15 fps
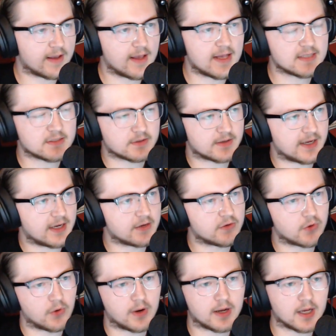As a kid
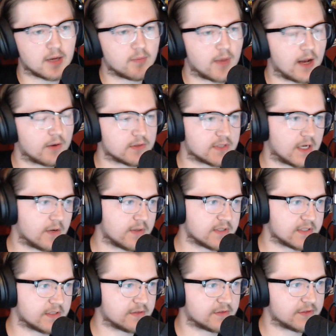growing up, I was
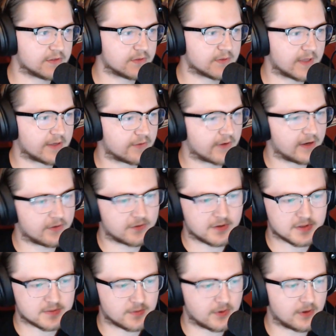always into like Gran
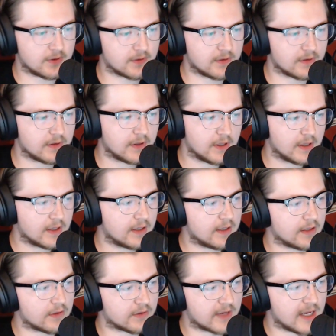Turismo and,
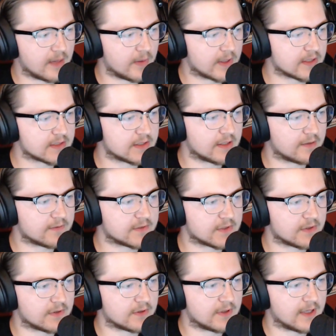gaming and stuff.
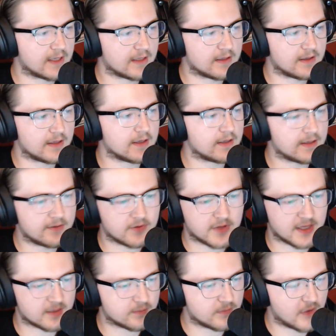So, and even
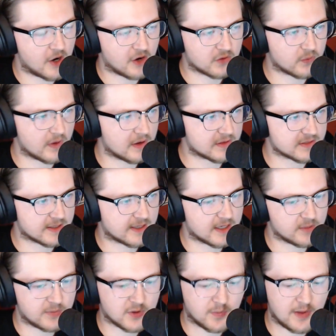like hardwares, like
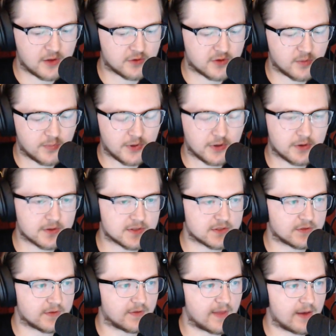I'd built my own computers.
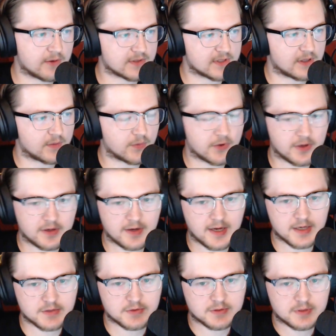So that was all pretty
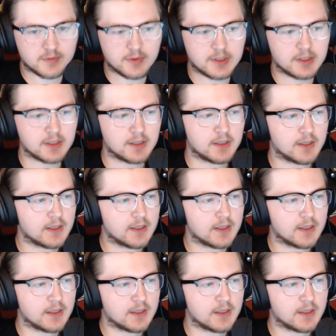natural to me.